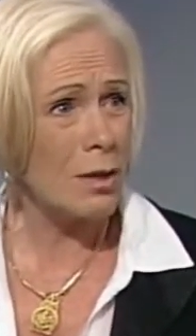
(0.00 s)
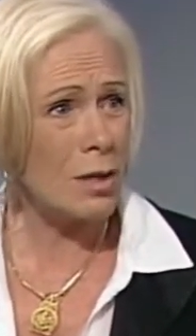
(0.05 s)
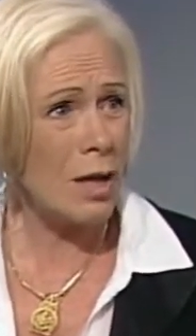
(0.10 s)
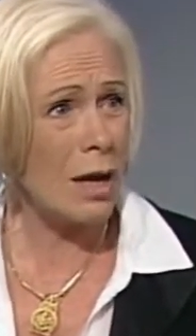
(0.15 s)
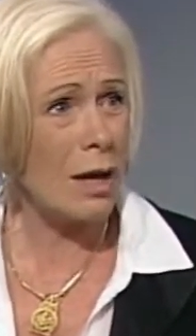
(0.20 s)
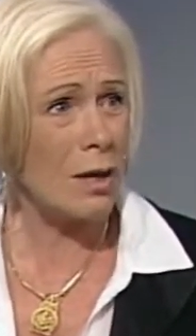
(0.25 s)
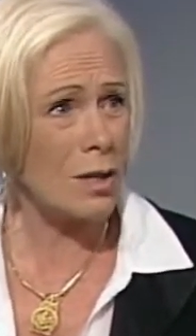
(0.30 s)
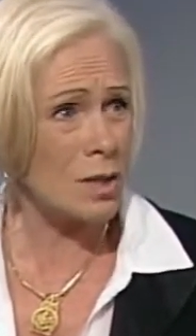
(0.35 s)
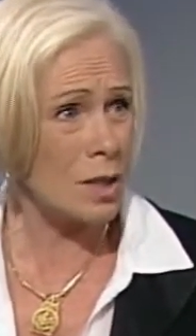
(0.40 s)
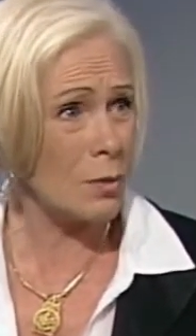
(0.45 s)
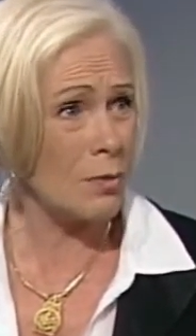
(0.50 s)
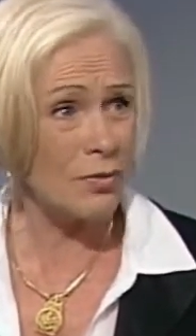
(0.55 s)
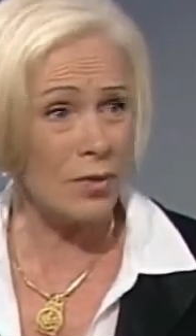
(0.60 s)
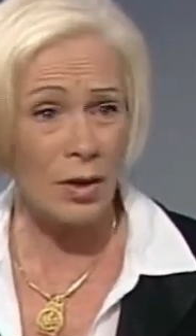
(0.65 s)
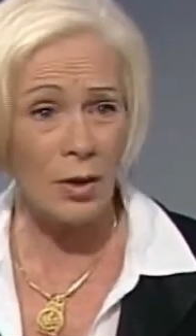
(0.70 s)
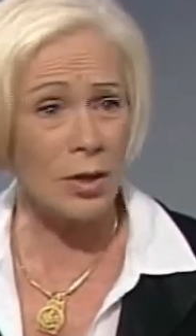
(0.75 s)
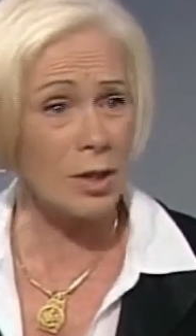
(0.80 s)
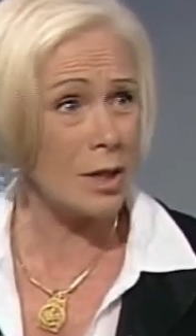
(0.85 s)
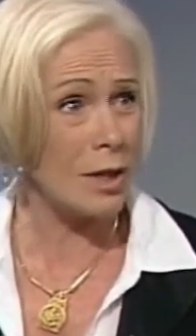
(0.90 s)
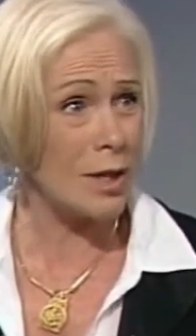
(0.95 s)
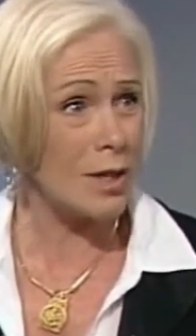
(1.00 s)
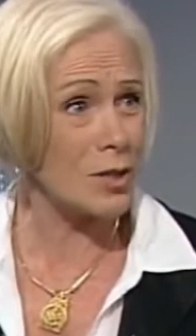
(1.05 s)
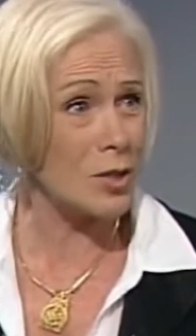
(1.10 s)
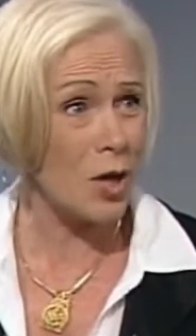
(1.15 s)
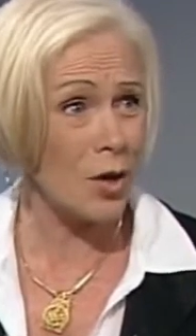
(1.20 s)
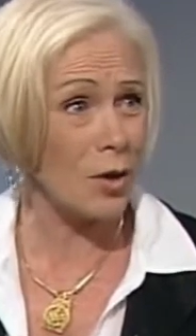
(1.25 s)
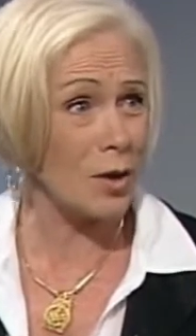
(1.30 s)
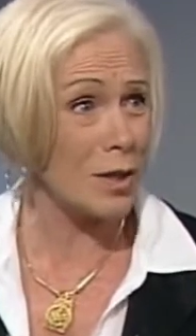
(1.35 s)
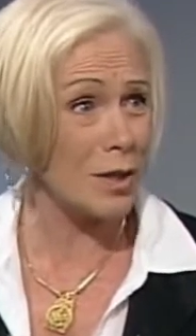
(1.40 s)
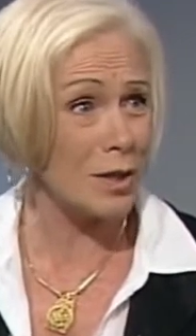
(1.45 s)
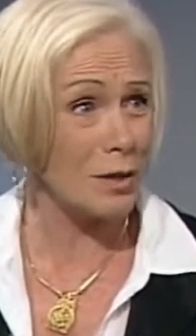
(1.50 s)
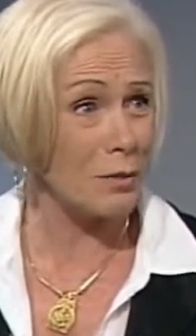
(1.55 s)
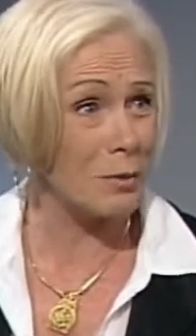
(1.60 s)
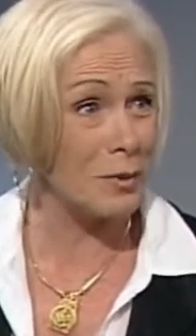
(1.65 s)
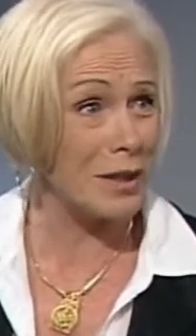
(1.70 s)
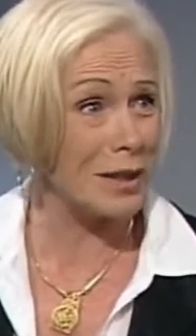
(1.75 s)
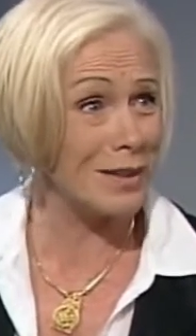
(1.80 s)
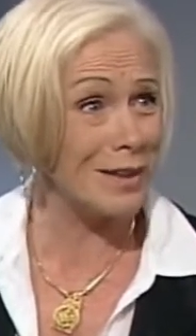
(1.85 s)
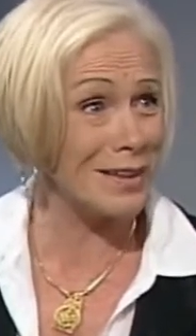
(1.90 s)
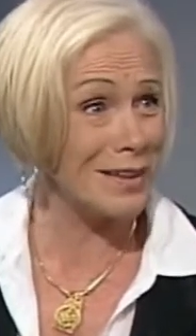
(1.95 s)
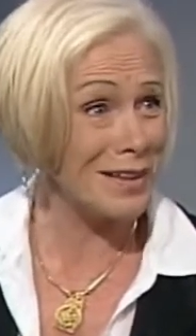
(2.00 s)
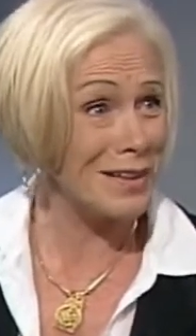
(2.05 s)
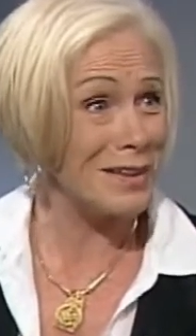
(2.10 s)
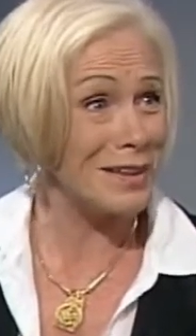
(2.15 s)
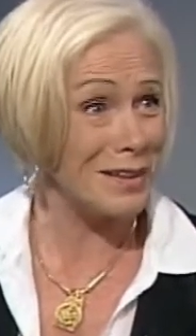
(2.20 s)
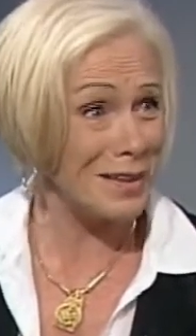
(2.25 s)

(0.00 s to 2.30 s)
Yeah, it's a very nice hockey arena.